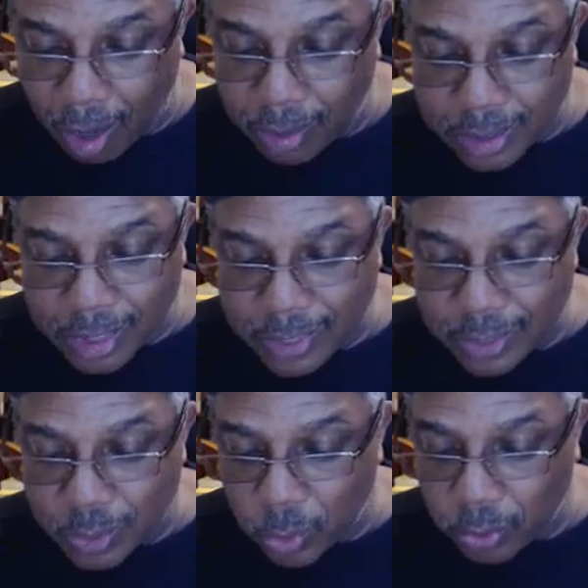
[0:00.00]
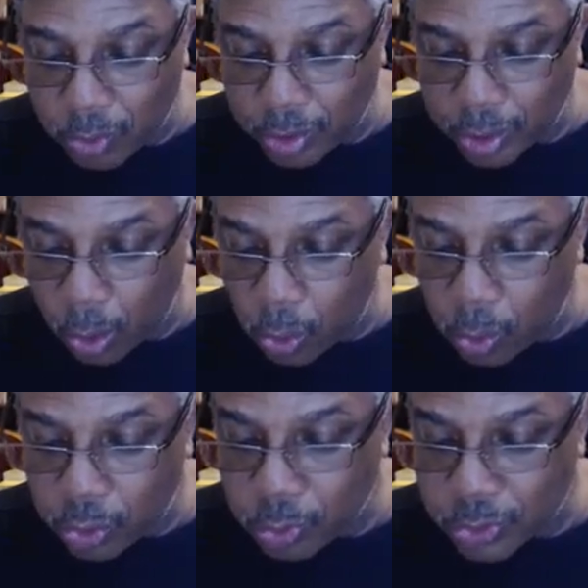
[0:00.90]
All it takes is one order and
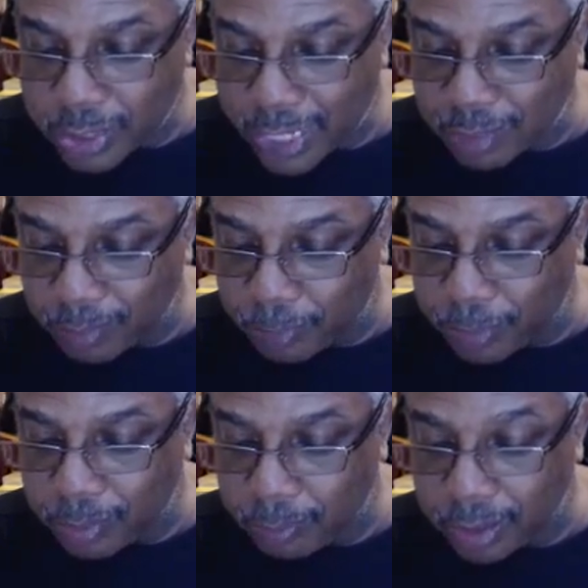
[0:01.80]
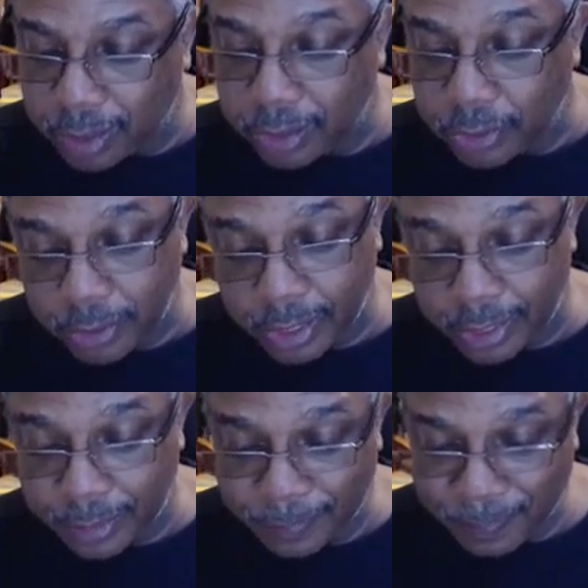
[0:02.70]
old cool Snatch will be putting a bullet in your
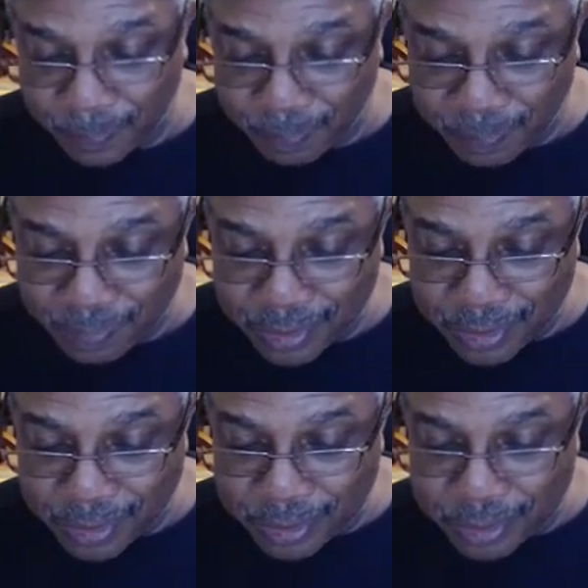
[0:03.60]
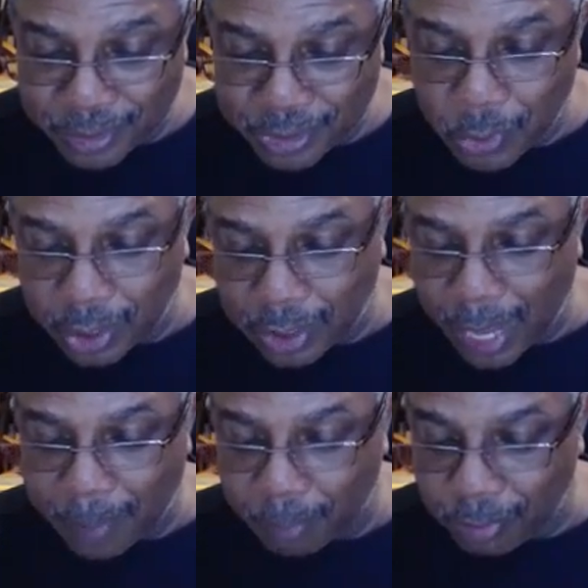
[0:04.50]
head. Tony
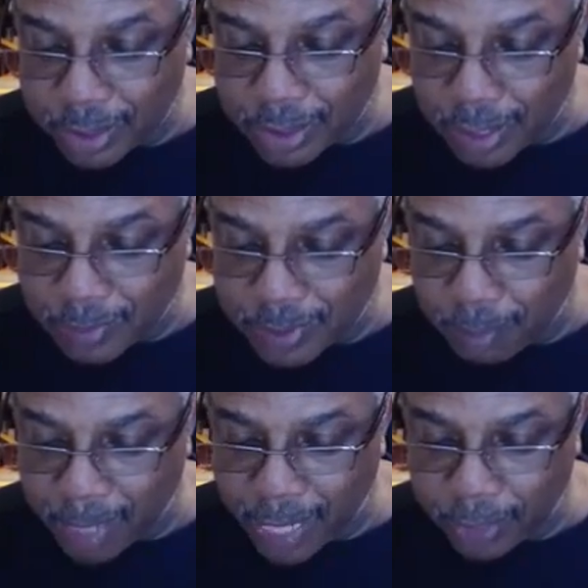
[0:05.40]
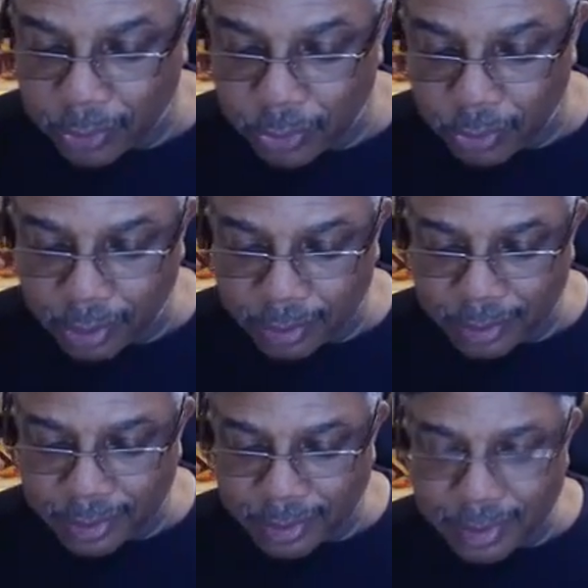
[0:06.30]
climbed the brick steps, then banged on the door.
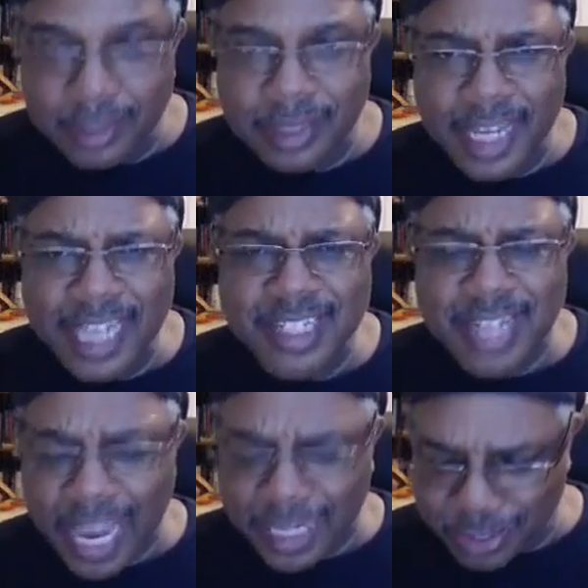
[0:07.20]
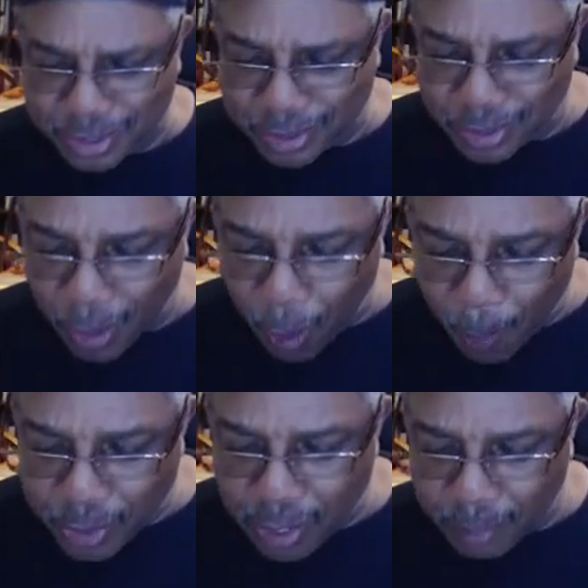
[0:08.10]
Hey, Snatch,
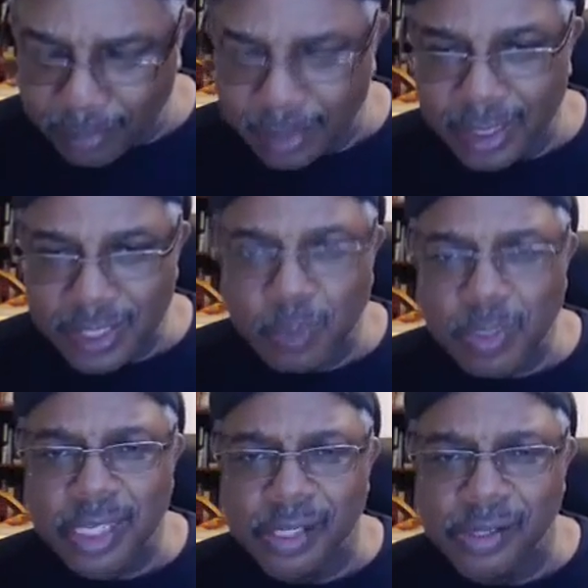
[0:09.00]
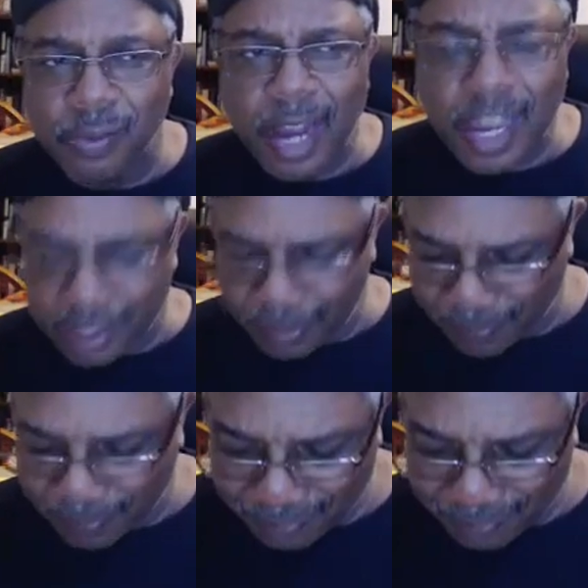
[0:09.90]
open up. It's me, Ray.